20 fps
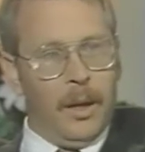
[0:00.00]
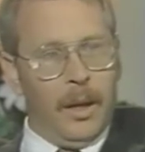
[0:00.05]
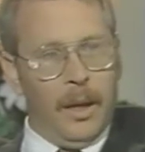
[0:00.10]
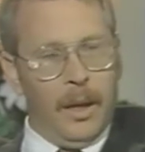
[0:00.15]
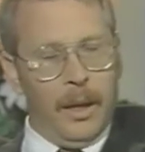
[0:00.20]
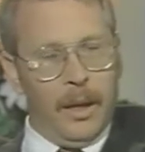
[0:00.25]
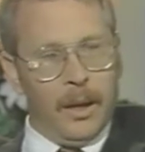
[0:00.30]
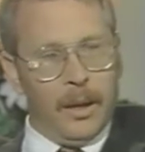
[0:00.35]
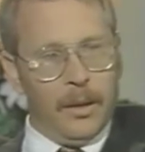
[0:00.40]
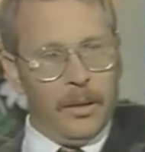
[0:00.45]

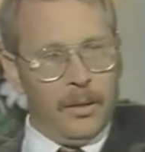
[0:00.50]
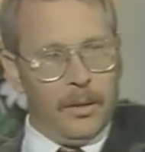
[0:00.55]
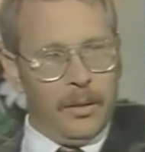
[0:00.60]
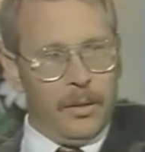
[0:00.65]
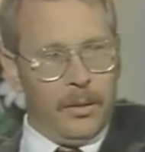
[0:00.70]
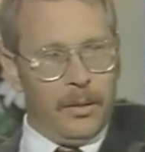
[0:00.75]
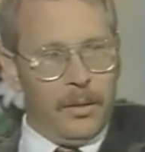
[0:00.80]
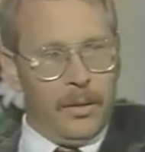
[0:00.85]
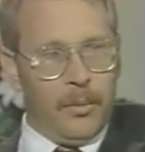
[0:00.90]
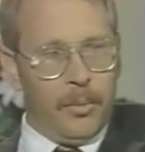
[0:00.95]
And
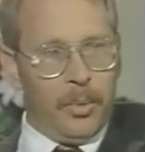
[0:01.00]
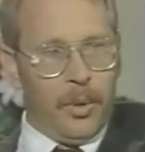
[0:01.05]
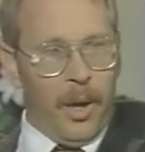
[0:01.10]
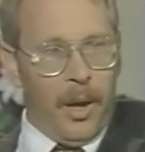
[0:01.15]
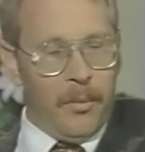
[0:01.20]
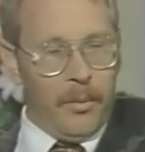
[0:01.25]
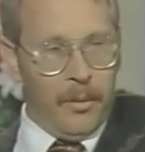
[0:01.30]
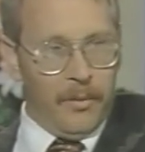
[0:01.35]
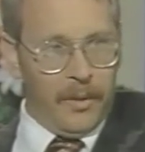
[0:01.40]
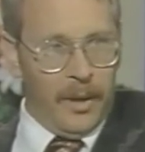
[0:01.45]
the
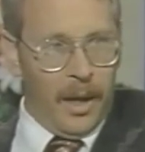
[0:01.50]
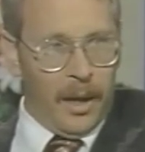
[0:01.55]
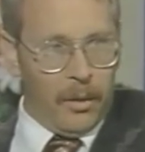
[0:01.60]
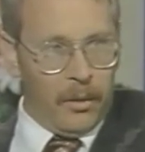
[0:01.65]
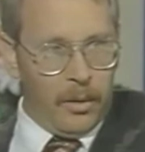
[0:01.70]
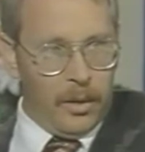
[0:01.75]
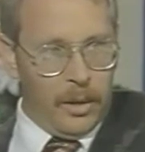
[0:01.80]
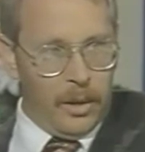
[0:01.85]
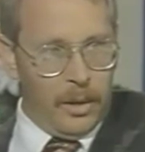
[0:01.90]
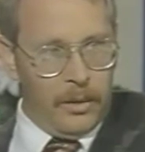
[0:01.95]
problem of not
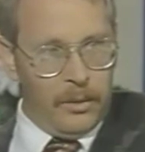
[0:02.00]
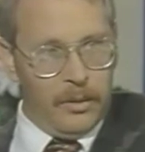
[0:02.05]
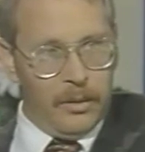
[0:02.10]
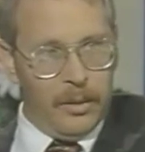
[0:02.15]
only